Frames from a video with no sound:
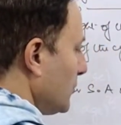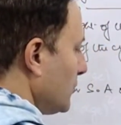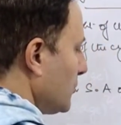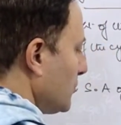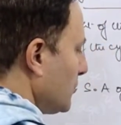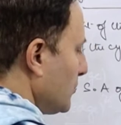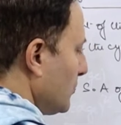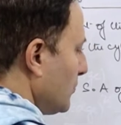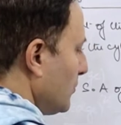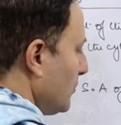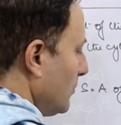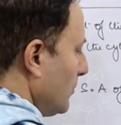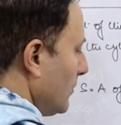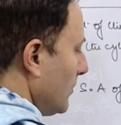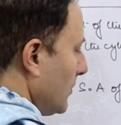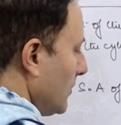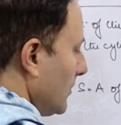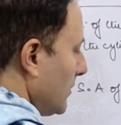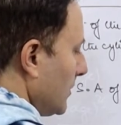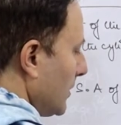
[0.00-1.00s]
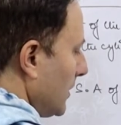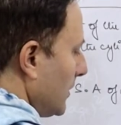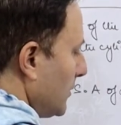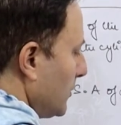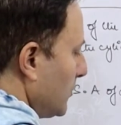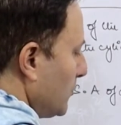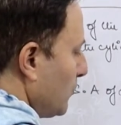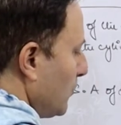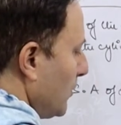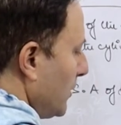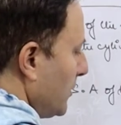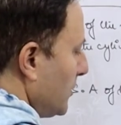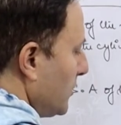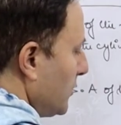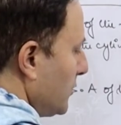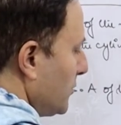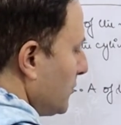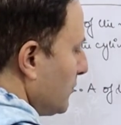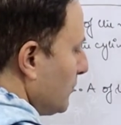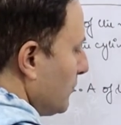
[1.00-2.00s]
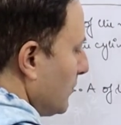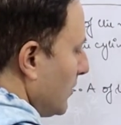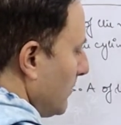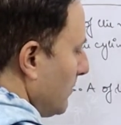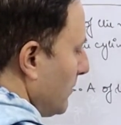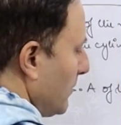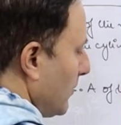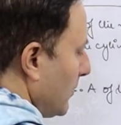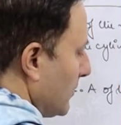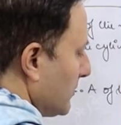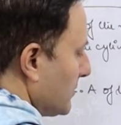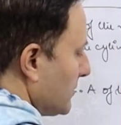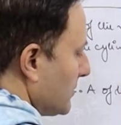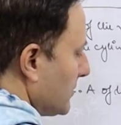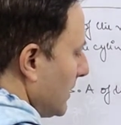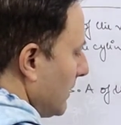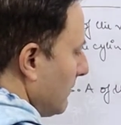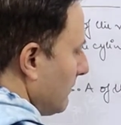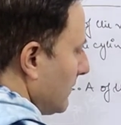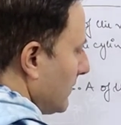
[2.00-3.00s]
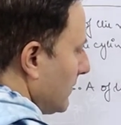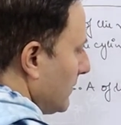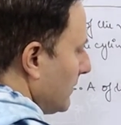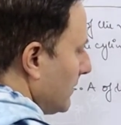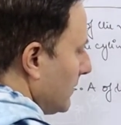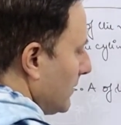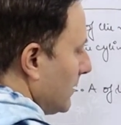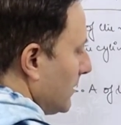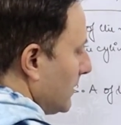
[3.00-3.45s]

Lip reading: 2, then 22/7.